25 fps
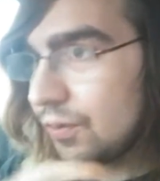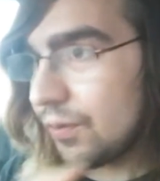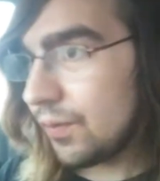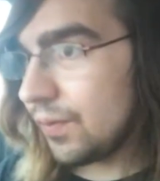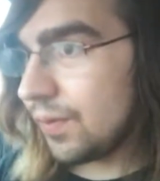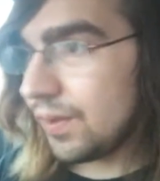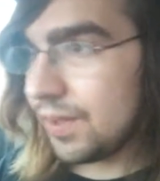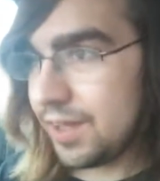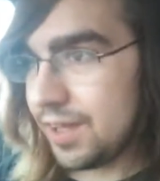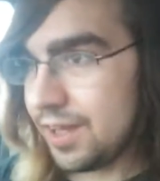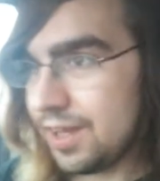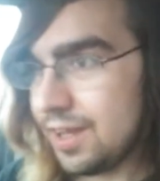
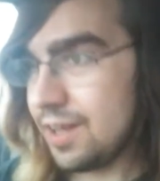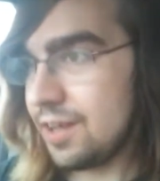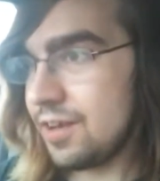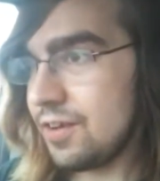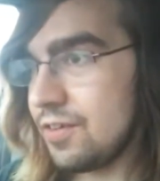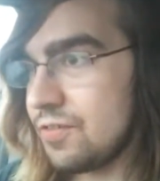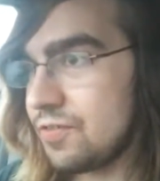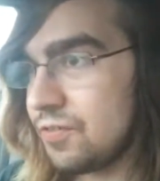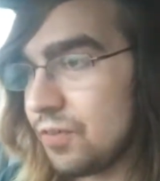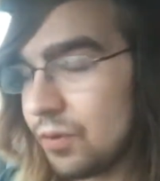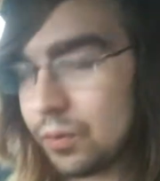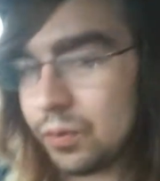fully,
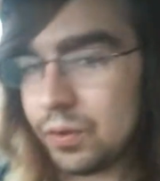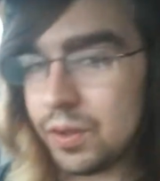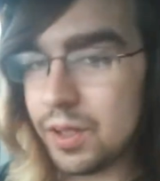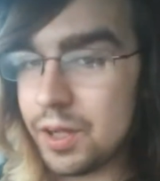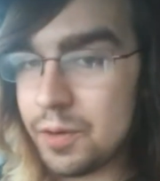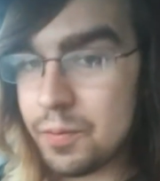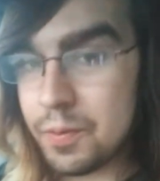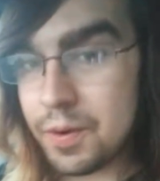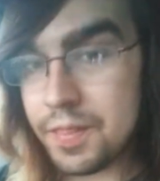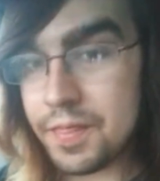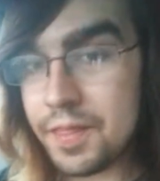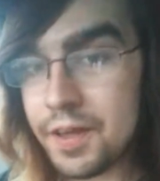
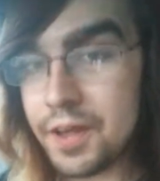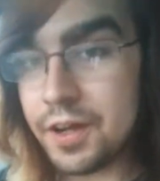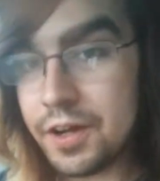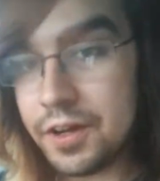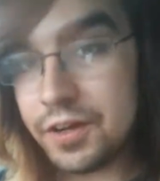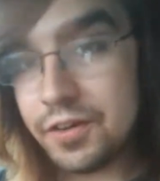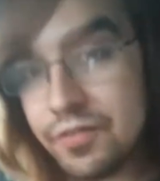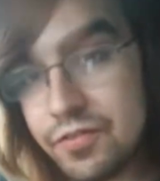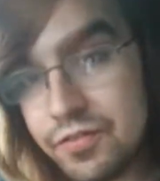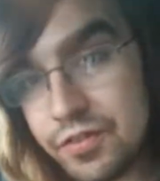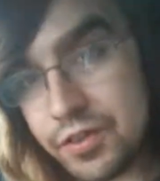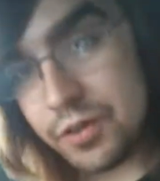fully with a
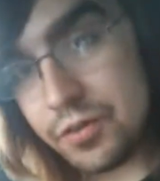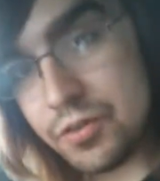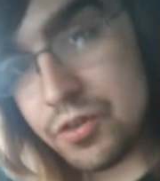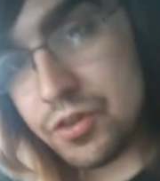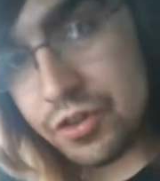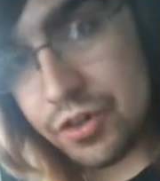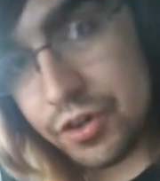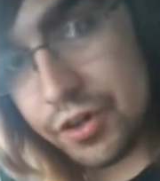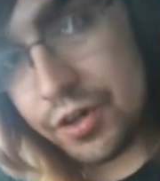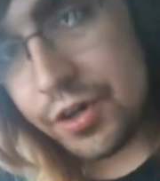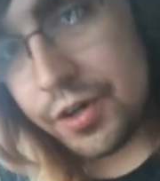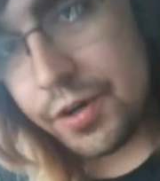good
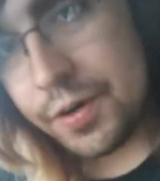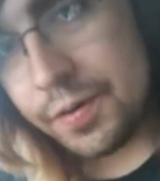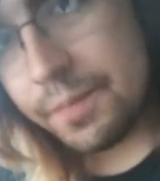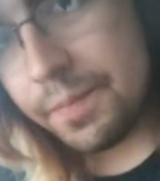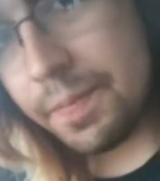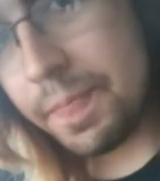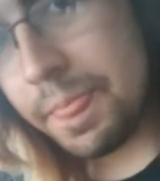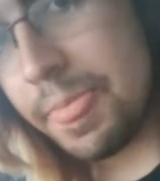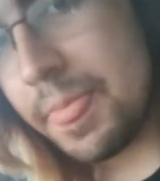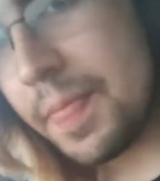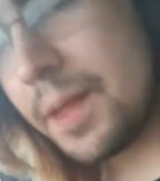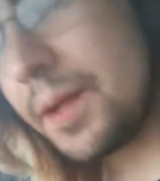future,
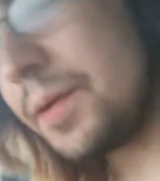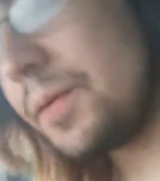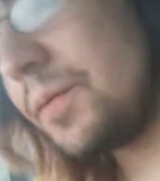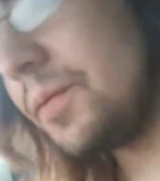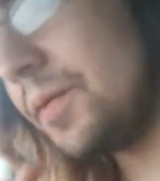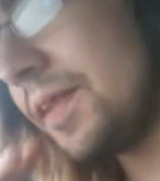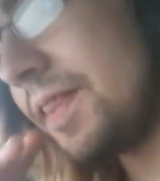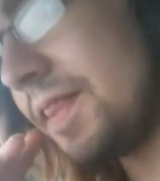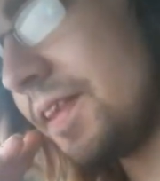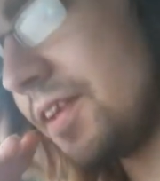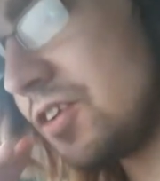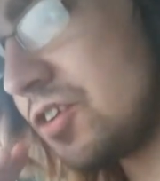
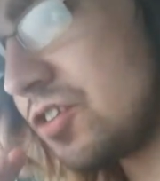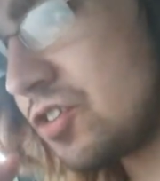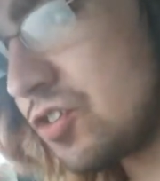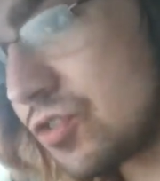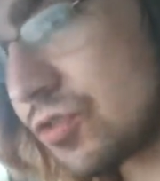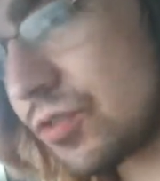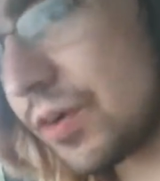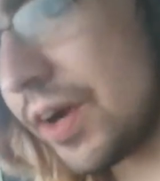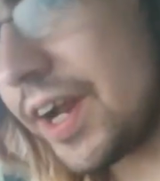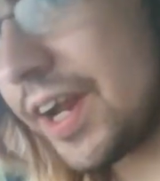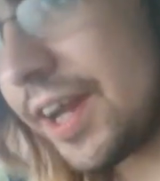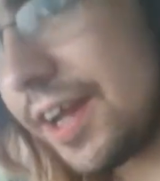with
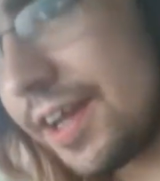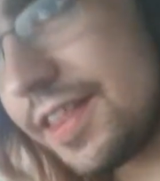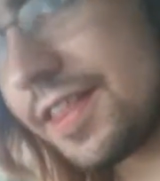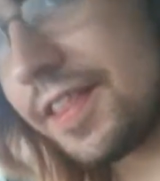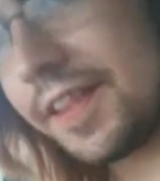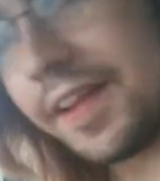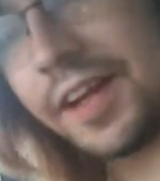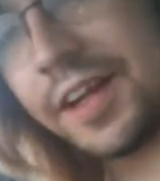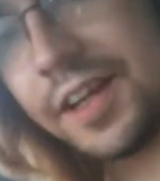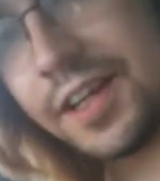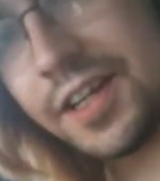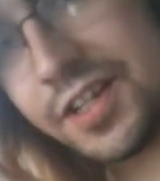
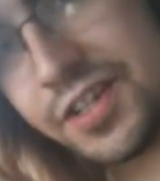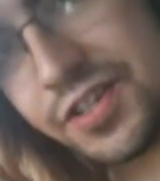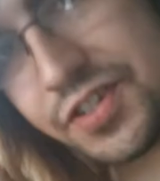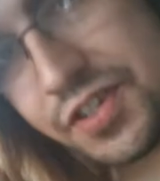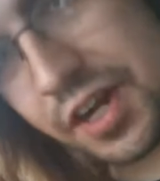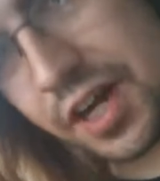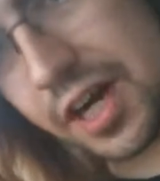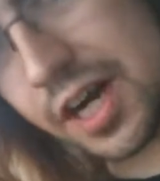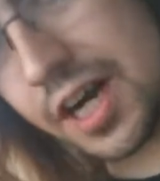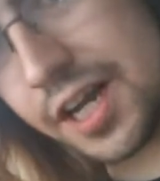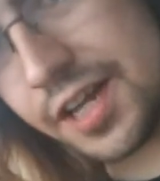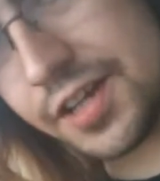strength in
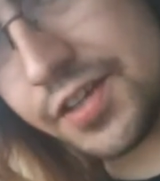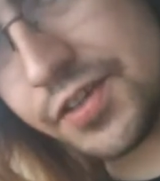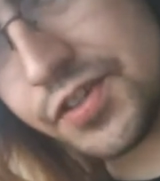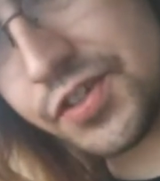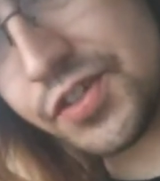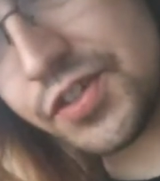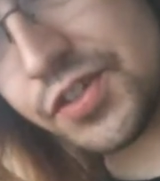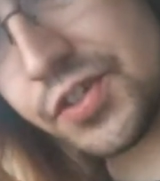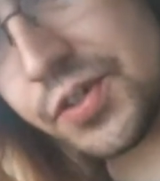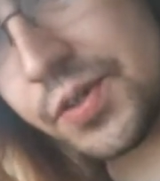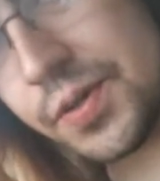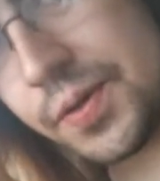his
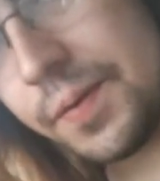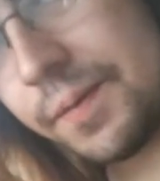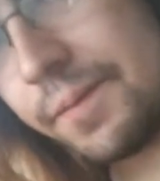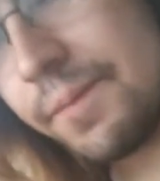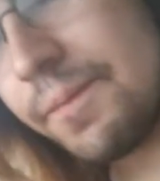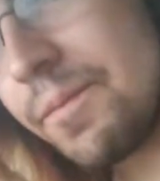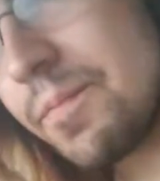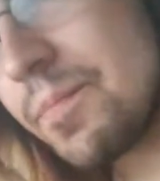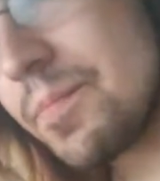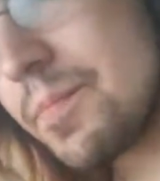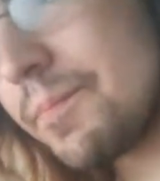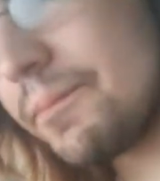eyes,
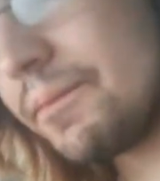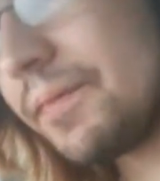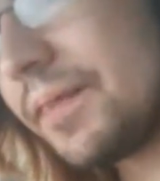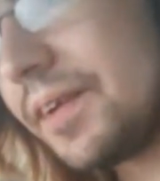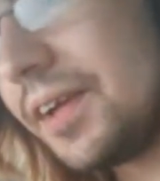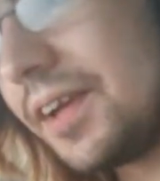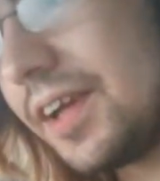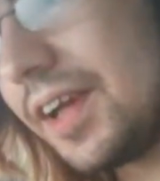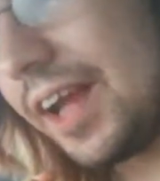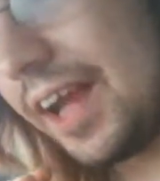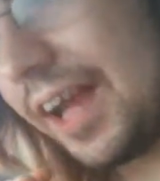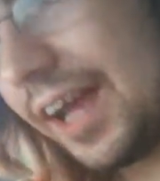
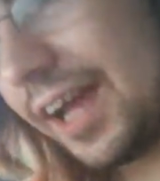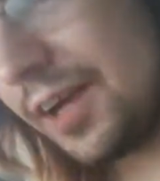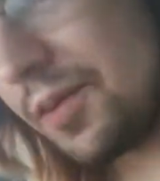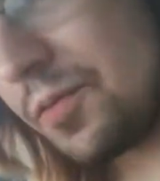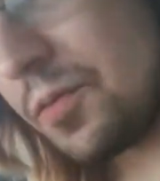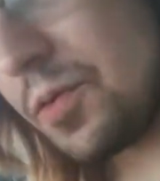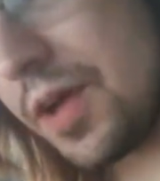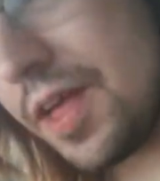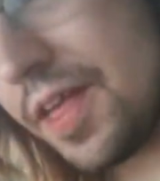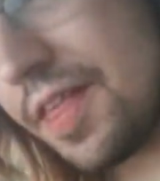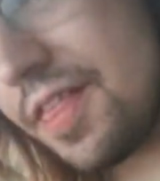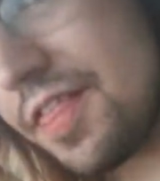
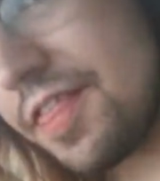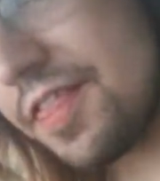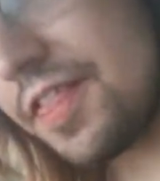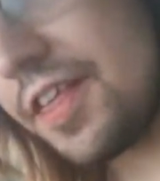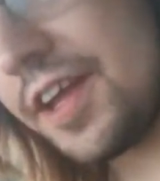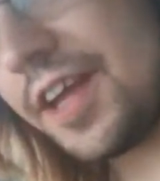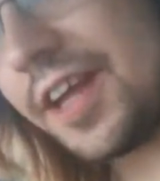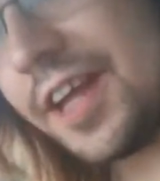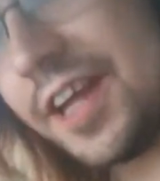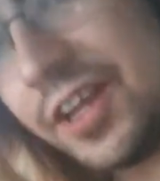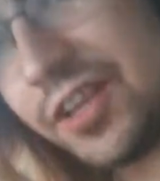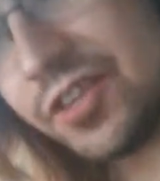and with
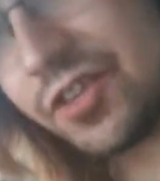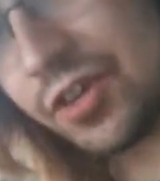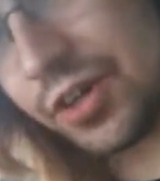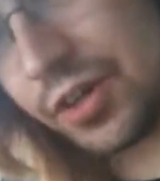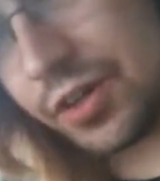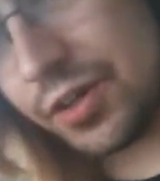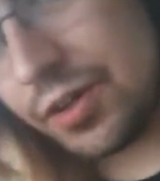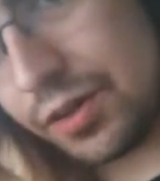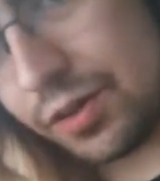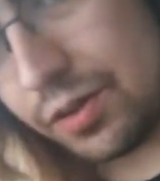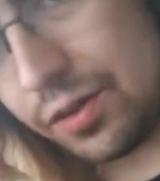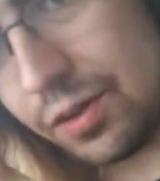
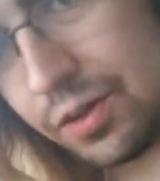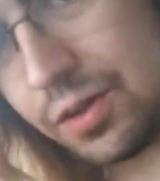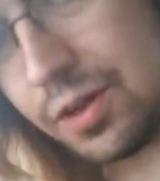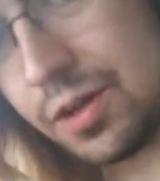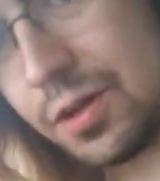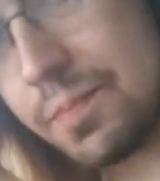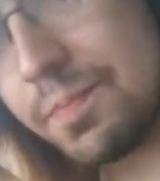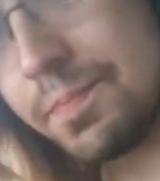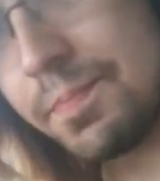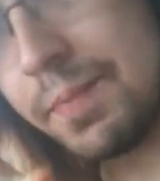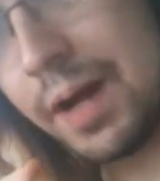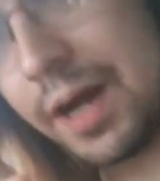eternal
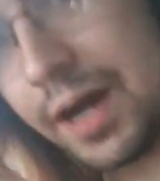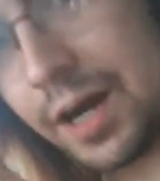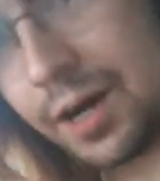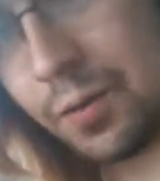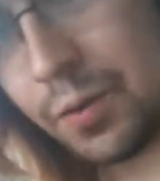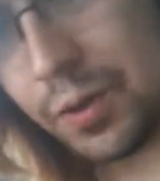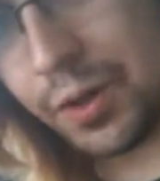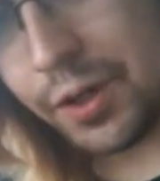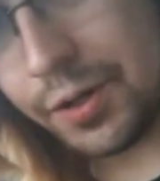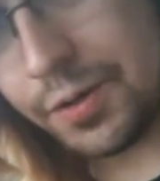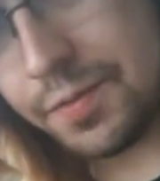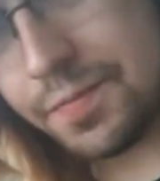
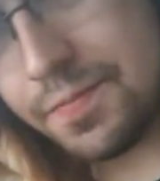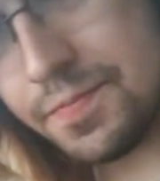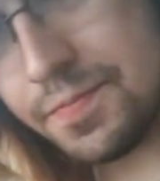power.